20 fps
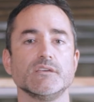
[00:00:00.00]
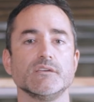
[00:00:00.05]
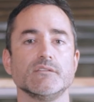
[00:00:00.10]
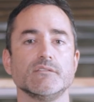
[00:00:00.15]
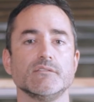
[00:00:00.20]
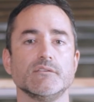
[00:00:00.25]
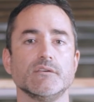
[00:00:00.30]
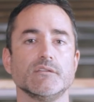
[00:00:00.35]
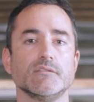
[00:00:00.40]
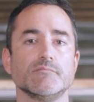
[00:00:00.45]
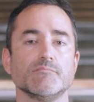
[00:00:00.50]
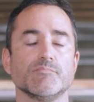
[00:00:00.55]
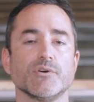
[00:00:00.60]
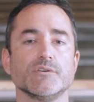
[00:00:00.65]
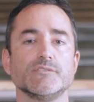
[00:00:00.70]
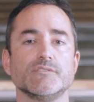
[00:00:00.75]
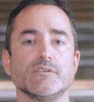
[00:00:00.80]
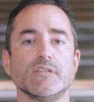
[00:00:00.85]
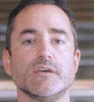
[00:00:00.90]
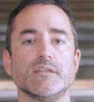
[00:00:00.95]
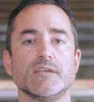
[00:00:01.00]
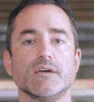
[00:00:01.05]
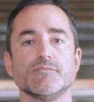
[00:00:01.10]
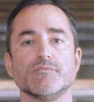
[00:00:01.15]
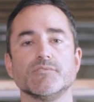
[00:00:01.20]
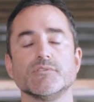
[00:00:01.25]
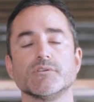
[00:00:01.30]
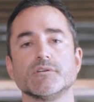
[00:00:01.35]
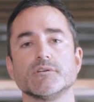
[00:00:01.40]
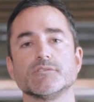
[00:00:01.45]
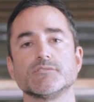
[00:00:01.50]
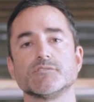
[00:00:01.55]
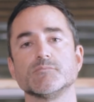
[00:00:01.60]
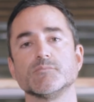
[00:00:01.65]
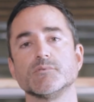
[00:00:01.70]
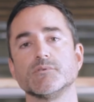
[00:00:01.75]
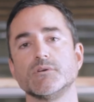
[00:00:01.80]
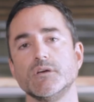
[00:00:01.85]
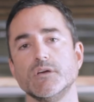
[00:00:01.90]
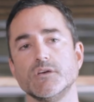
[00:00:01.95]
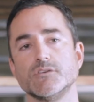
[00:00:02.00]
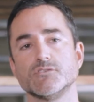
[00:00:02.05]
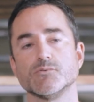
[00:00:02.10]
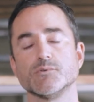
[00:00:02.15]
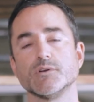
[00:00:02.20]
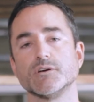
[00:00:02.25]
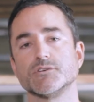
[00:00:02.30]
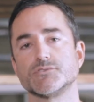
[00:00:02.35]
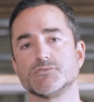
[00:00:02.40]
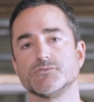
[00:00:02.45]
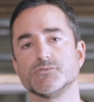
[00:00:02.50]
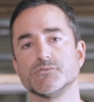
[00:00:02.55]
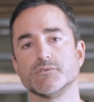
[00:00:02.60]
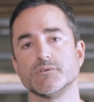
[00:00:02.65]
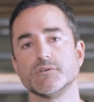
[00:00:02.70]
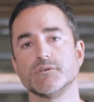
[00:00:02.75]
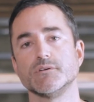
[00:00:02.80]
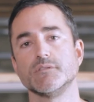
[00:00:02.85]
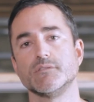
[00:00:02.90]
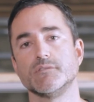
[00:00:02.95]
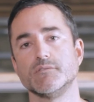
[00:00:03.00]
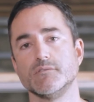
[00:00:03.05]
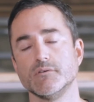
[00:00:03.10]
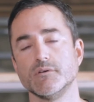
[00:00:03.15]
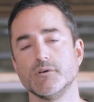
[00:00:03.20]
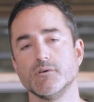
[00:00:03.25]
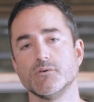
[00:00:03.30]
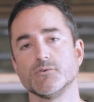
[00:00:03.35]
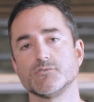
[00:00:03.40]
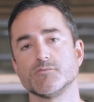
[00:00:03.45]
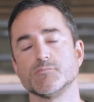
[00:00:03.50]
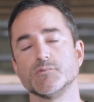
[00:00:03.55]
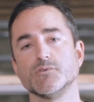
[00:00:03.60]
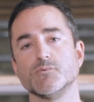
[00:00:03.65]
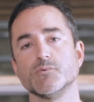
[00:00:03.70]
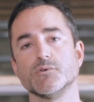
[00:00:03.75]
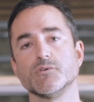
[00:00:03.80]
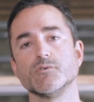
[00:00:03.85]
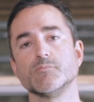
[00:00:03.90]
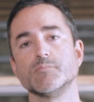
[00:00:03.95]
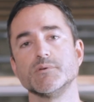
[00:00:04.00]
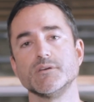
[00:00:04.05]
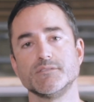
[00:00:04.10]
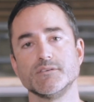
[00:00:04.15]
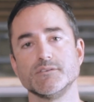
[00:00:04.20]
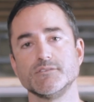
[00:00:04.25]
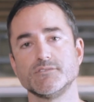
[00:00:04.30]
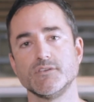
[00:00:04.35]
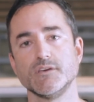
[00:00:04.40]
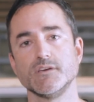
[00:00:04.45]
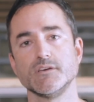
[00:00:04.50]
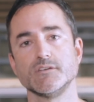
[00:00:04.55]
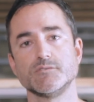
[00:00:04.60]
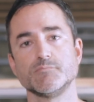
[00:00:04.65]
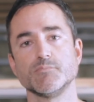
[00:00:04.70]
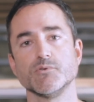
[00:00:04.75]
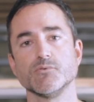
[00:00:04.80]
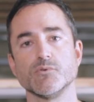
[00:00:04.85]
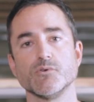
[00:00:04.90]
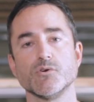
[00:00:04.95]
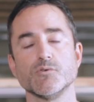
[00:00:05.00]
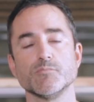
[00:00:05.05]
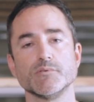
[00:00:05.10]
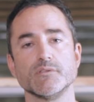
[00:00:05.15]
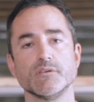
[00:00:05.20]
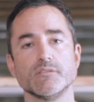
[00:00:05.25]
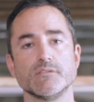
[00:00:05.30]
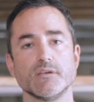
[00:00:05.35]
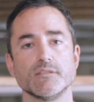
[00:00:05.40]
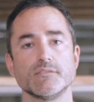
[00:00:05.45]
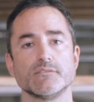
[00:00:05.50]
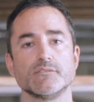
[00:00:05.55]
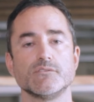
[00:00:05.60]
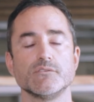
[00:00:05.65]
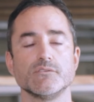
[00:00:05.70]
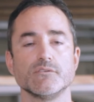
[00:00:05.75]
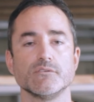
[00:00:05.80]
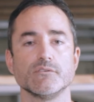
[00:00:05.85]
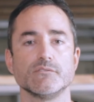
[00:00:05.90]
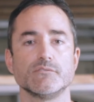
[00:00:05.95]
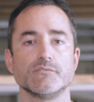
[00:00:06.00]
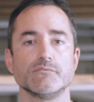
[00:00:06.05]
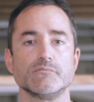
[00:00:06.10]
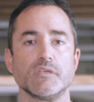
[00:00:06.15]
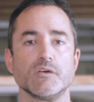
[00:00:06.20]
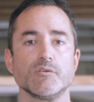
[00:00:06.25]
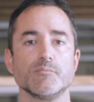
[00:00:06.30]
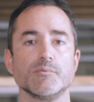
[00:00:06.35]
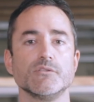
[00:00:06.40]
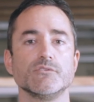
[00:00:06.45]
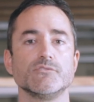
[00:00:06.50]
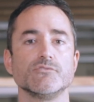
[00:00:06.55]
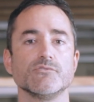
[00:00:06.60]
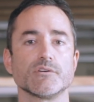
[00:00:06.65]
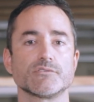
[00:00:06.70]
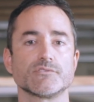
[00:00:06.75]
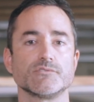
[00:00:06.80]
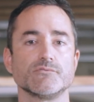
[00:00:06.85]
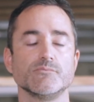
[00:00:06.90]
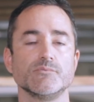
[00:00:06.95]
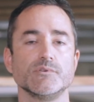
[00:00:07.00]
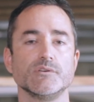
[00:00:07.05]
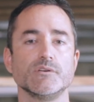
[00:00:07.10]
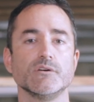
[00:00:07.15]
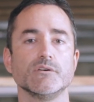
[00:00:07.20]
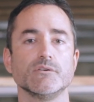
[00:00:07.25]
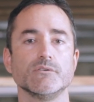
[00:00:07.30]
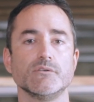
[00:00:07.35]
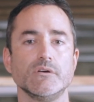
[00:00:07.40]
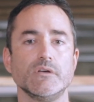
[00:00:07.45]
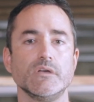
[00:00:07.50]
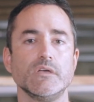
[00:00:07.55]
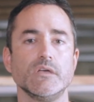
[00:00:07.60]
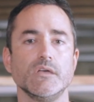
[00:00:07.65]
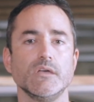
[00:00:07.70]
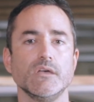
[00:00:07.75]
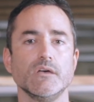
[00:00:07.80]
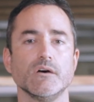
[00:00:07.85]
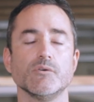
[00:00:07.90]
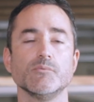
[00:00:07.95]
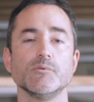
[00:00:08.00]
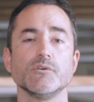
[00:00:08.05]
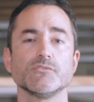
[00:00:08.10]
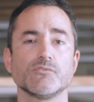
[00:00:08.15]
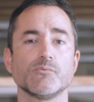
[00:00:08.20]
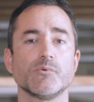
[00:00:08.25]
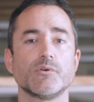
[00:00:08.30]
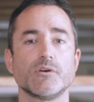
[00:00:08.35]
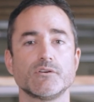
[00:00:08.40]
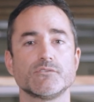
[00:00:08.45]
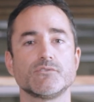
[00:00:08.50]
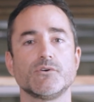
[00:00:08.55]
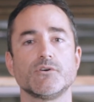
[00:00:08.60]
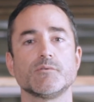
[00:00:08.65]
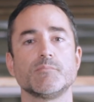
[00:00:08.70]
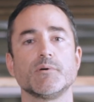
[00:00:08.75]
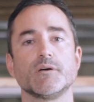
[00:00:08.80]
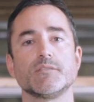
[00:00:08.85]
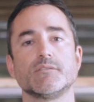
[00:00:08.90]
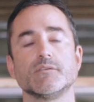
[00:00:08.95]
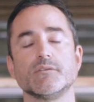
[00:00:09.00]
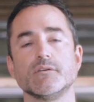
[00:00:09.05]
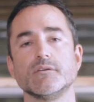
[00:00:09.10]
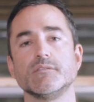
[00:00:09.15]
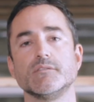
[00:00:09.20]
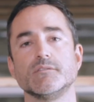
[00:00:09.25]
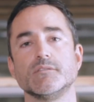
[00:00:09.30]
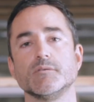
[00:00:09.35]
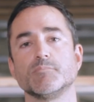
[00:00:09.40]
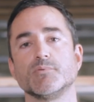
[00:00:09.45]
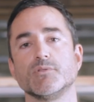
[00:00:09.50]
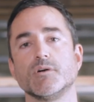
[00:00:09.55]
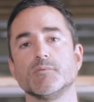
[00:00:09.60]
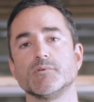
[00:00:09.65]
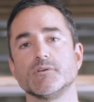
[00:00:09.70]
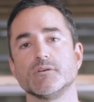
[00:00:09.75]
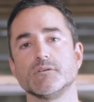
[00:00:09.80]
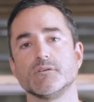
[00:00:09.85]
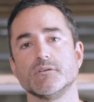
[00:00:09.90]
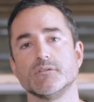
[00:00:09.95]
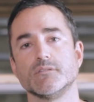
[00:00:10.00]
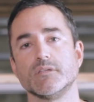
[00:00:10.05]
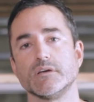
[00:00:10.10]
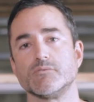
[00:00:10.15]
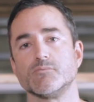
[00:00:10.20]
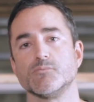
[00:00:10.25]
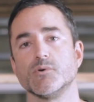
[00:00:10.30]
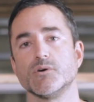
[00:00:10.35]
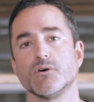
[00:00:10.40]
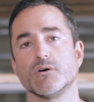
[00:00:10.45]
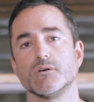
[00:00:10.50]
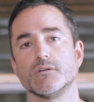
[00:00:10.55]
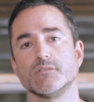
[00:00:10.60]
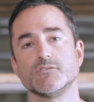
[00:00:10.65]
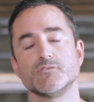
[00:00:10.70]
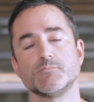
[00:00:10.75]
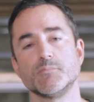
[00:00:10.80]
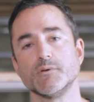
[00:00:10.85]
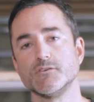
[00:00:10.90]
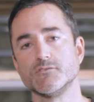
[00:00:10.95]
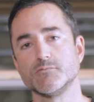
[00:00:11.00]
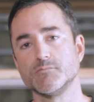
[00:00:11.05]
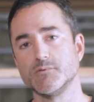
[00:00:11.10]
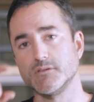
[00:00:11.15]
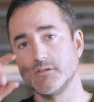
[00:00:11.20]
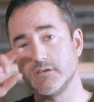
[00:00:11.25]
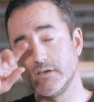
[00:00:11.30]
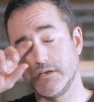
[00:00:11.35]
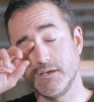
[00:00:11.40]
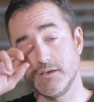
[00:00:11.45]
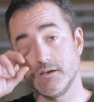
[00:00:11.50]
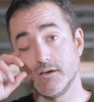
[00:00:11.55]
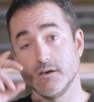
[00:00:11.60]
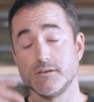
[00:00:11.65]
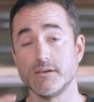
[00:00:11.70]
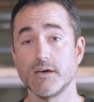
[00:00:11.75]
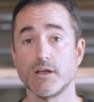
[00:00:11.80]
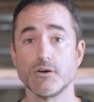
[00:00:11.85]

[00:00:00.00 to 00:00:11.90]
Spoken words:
and pricing that out for the customer, so we're not sure ultimately what it'll be at this stage, but we're hoping that'll be the direction we go. We also wanted to talk about the plumbing that went on in this basement. Not